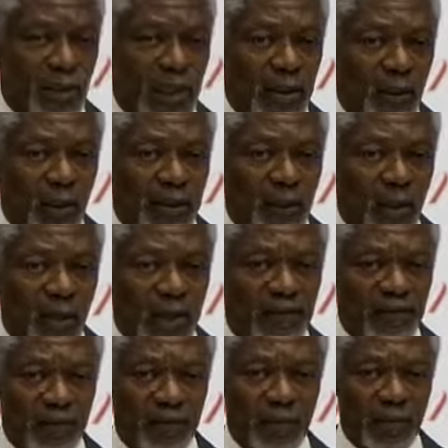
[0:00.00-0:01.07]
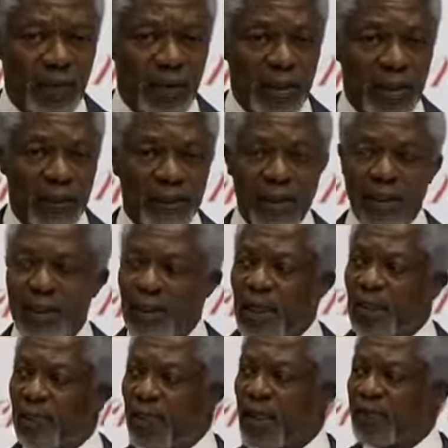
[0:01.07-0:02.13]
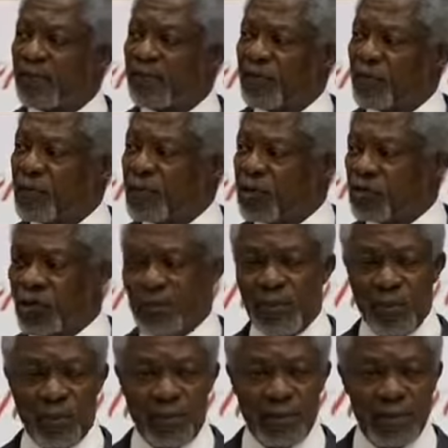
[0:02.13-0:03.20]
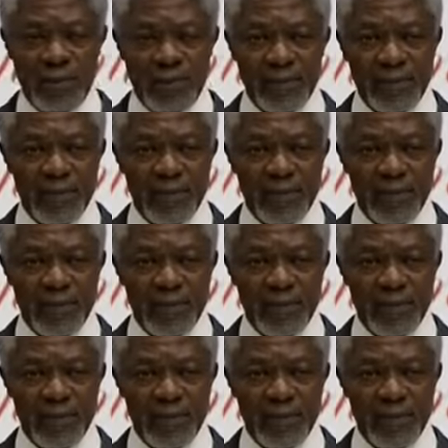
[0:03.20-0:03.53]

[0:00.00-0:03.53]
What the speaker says: worked with World Food Program about food distribution.